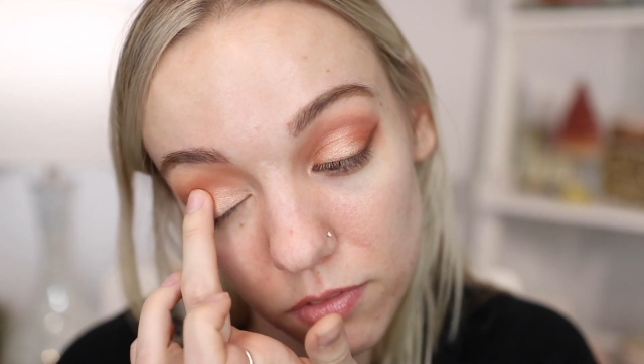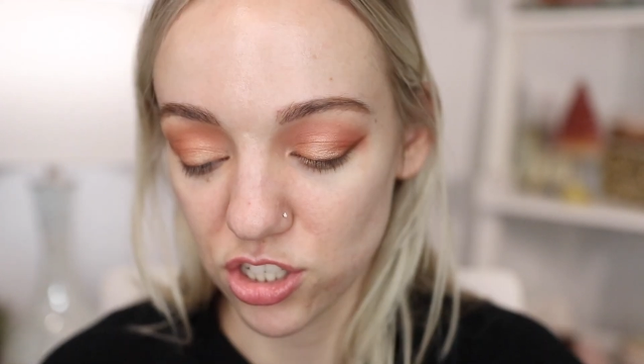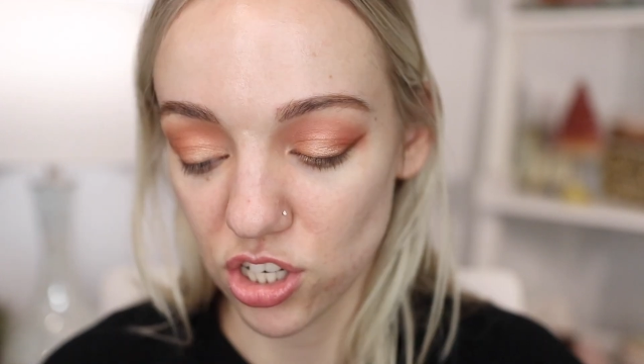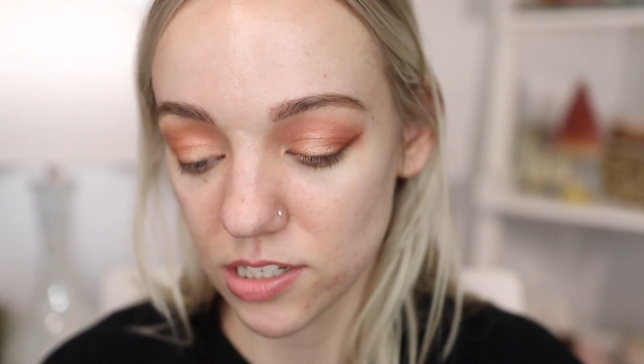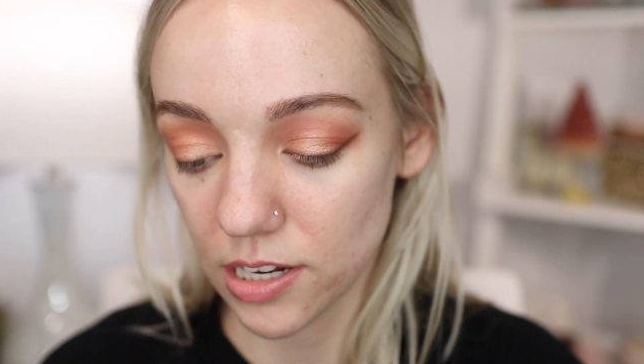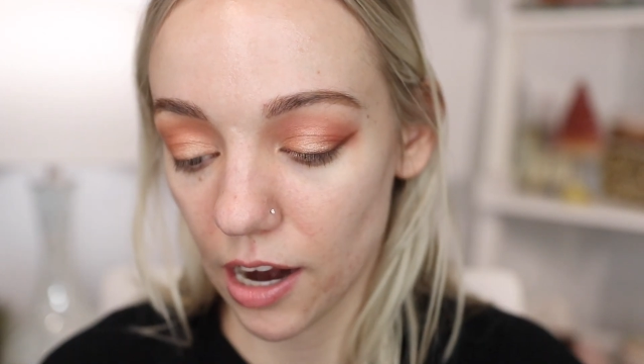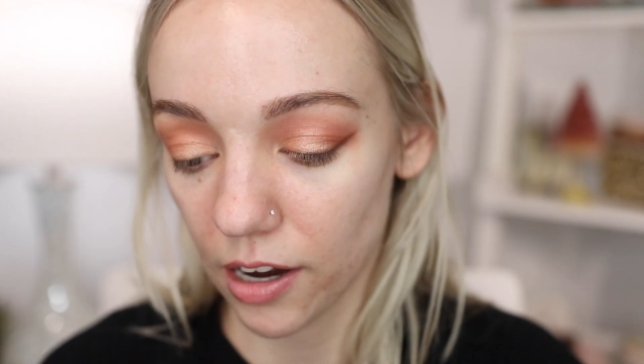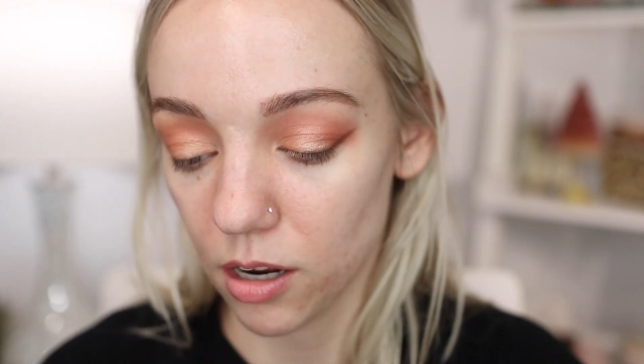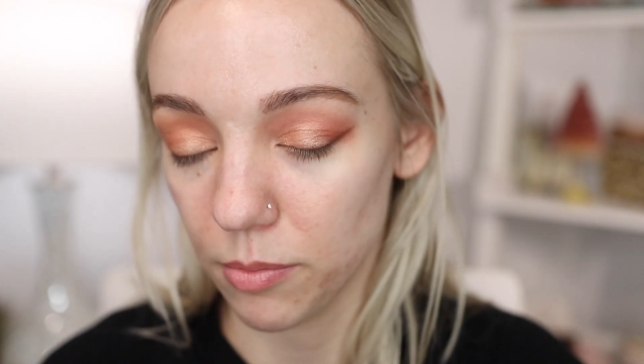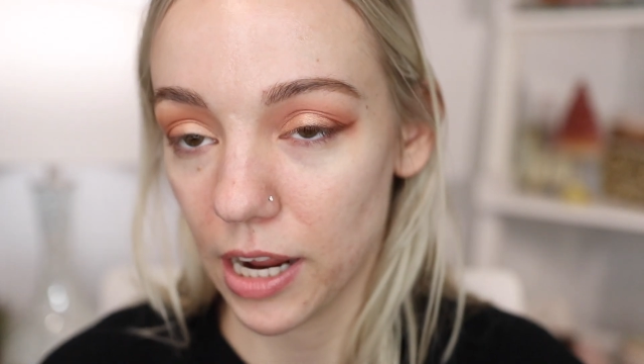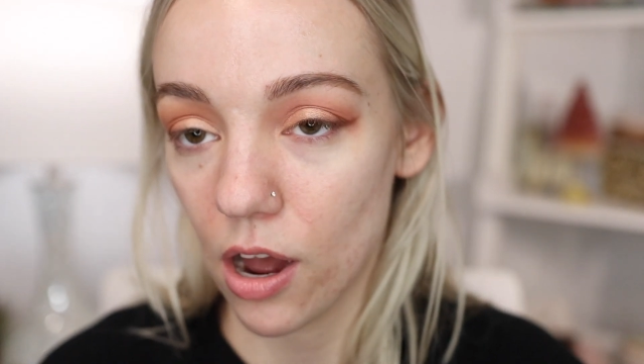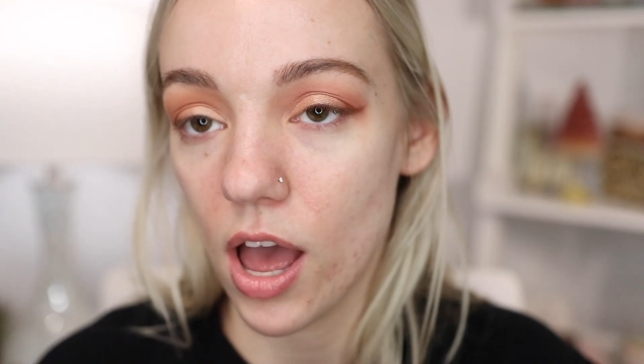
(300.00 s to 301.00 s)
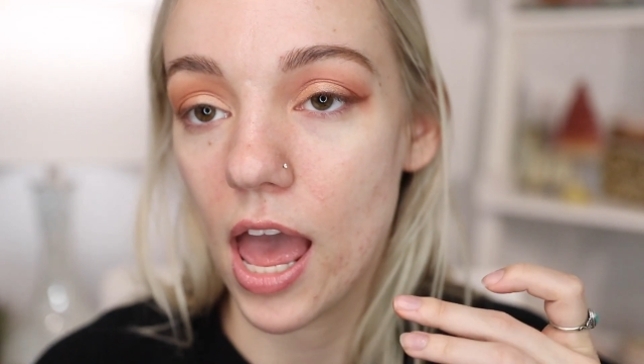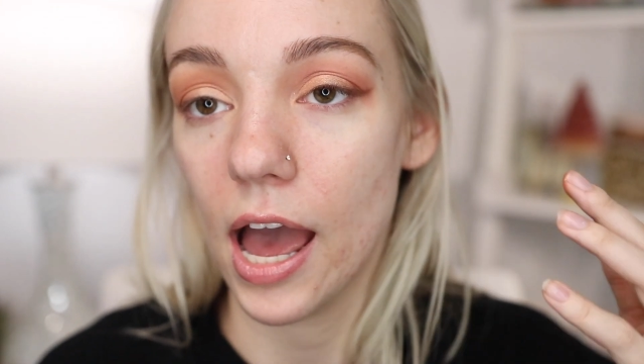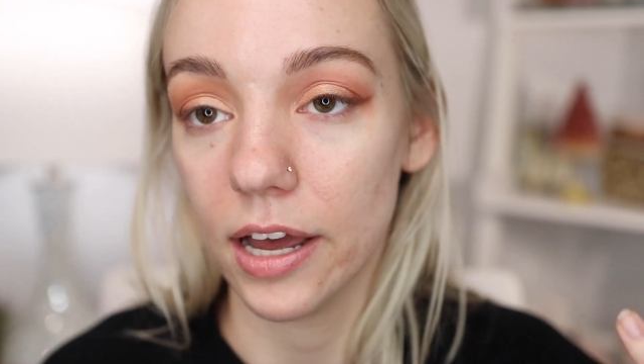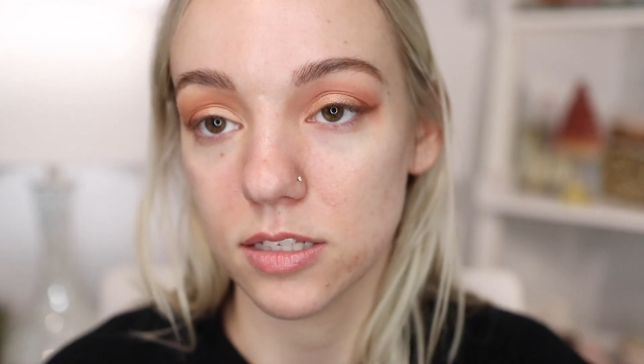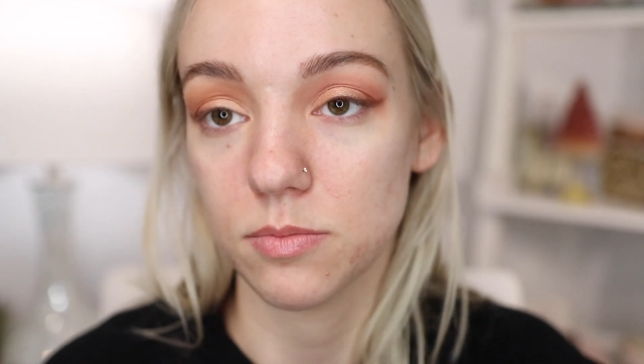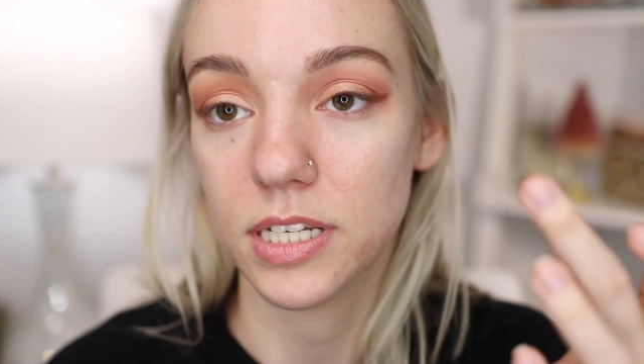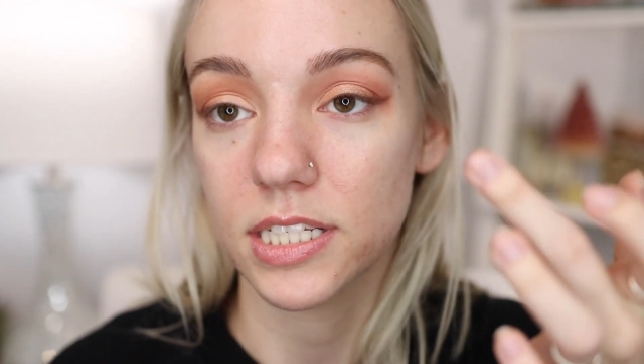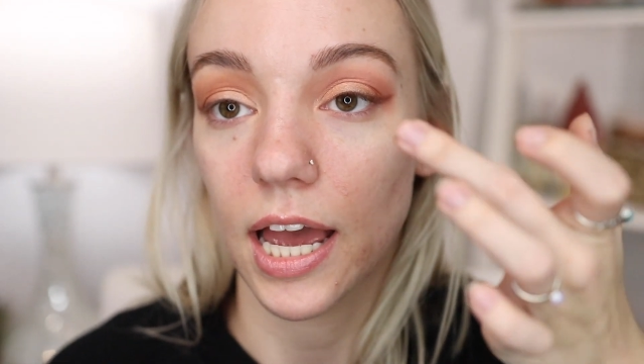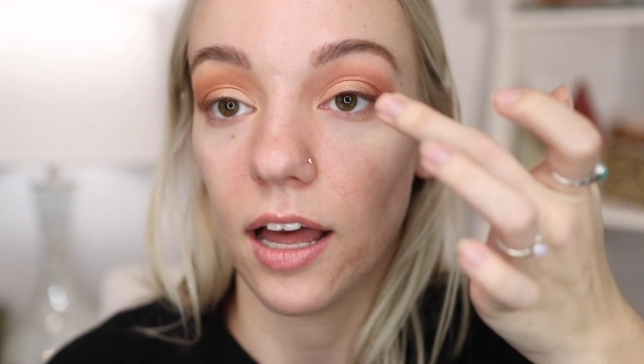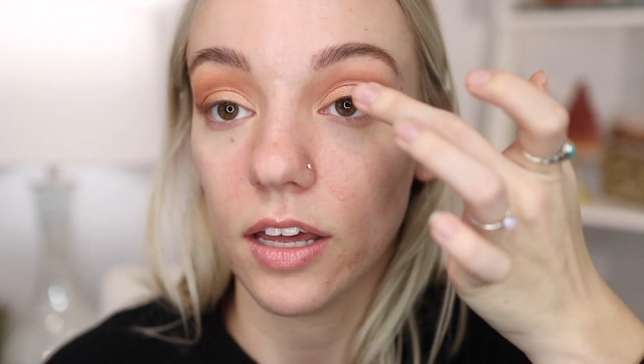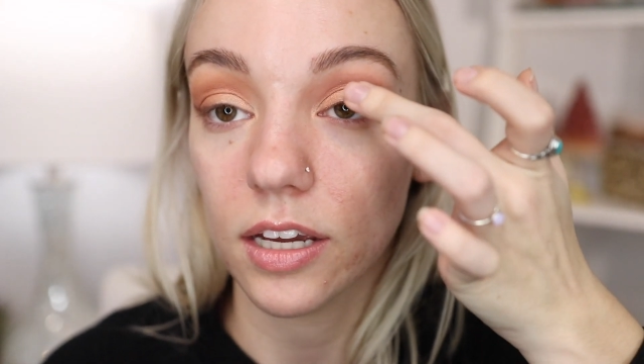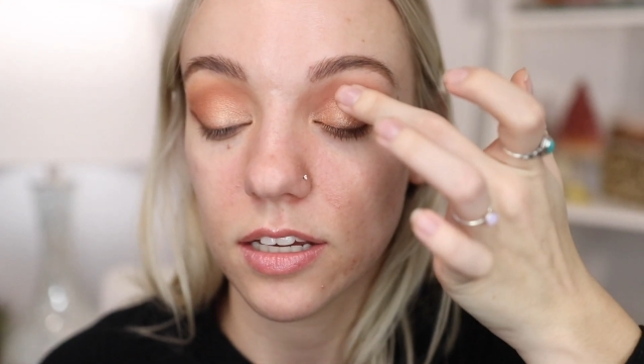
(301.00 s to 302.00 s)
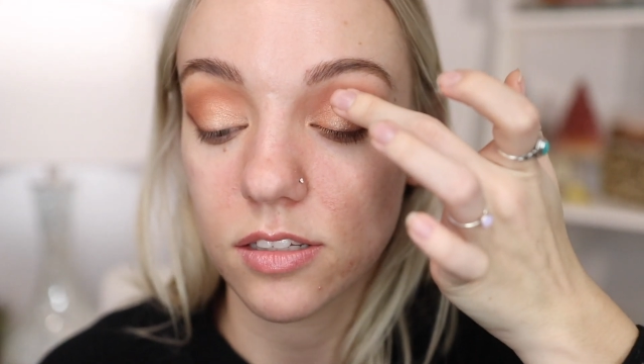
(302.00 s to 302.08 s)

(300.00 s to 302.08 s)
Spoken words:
It's just not coming out as metallic